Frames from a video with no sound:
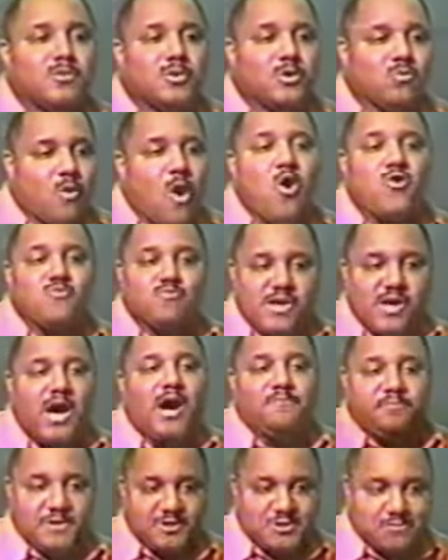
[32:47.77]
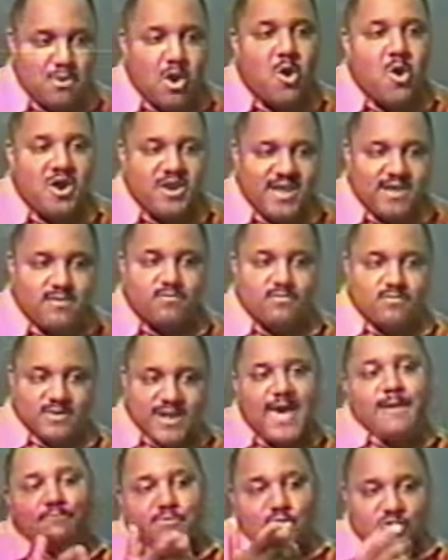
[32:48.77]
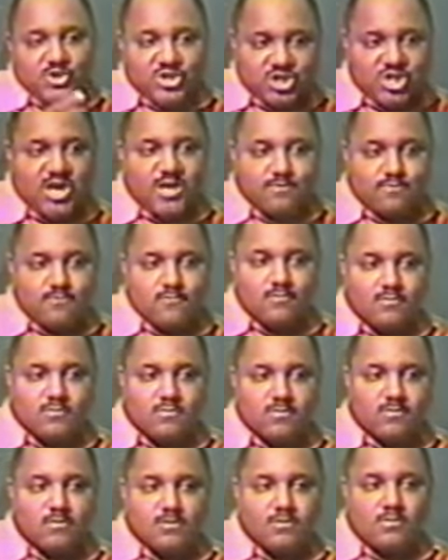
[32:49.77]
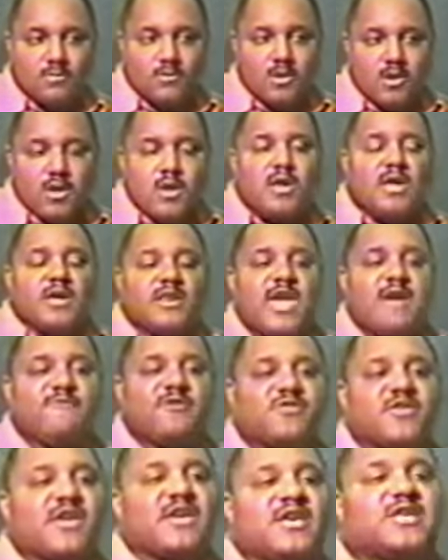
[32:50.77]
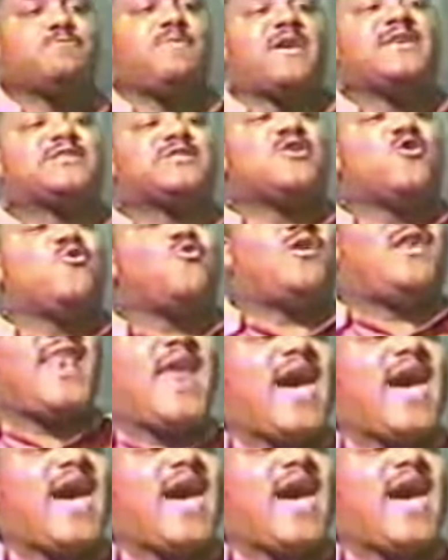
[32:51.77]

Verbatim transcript: He woke me up this morning. That bullshit. And everything is based on